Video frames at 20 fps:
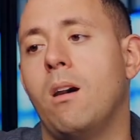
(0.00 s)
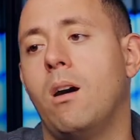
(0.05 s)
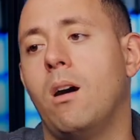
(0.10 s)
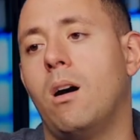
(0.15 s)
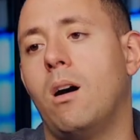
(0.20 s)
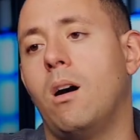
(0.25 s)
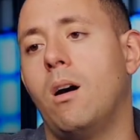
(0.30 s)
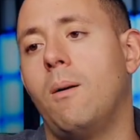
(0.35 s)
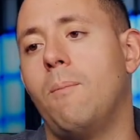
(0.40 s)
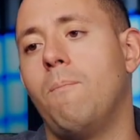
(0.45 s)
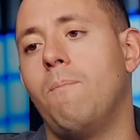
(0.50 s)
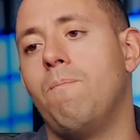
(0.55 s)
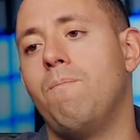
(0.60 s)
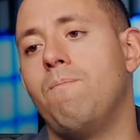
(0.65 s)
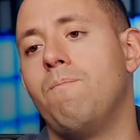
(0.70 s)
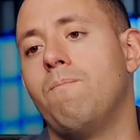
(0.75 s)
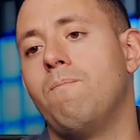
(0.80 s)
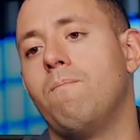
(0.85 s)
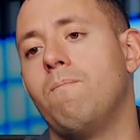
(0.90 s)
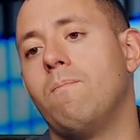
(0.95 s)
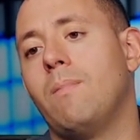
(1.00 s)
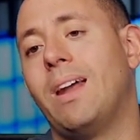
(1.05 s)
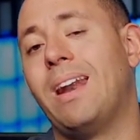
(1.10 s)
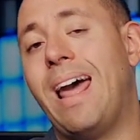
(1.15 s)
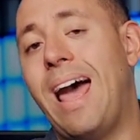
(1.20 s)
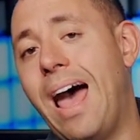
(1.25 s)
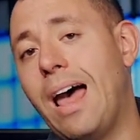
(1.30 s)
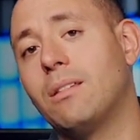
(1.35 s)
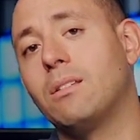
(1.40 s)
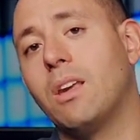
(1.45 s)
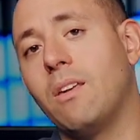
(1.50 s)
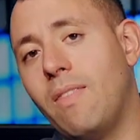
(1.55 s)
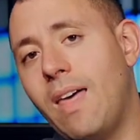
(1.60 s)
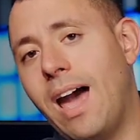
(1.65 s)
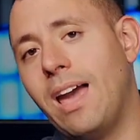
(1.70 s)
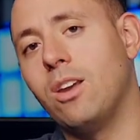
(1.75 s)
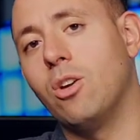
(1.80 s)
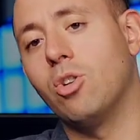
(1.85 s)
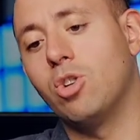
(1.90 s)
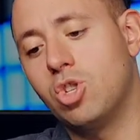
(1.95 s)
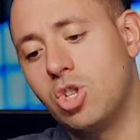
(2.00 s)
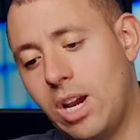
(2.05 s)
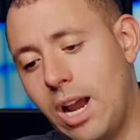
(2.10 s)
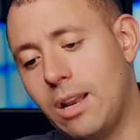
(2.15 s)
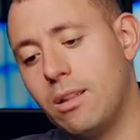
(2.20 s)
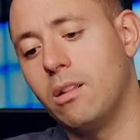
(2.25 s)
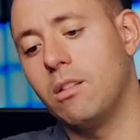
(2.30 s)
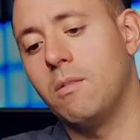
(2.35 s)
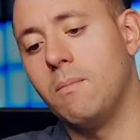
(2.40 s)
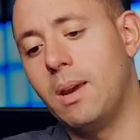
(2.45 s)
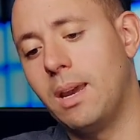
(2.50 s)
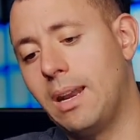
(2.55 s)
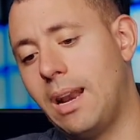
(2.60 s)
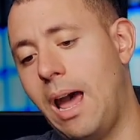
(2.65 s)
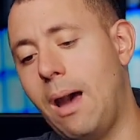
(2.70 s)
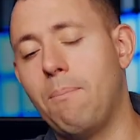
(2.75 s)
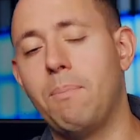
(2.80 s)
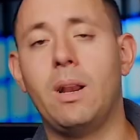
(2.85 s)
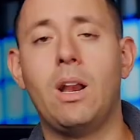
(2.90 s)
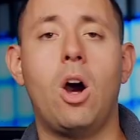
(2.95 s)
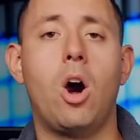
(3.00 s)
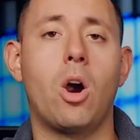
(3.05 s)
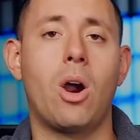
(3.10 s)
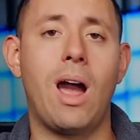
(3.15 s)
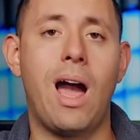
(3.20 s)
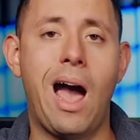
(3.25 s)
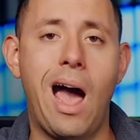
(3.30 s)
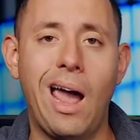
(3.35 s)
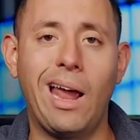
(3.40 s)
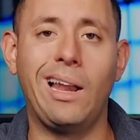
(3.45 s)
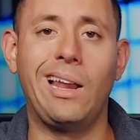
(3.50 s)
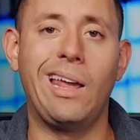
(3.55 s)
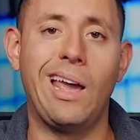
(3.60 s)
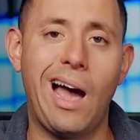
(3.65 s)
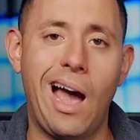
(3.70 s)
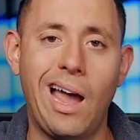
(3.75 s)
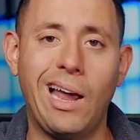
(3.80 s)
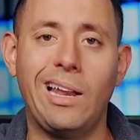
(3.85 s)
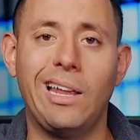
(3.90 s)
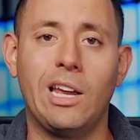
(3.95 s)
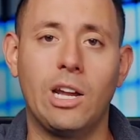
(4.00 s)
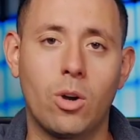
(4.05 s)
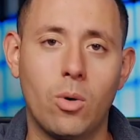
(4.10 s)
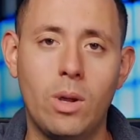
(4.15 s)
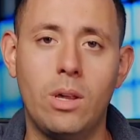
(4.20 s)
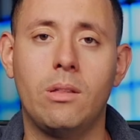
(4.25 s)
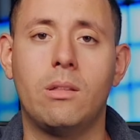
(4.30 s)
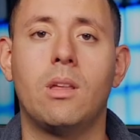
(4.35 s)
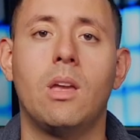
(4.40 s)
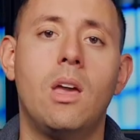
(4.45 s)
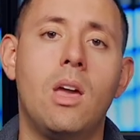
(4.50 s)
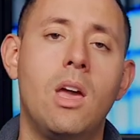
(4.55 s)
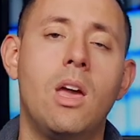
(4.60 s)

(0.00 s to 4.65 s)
And asking that, your chances of making it happen are highly, highly increased.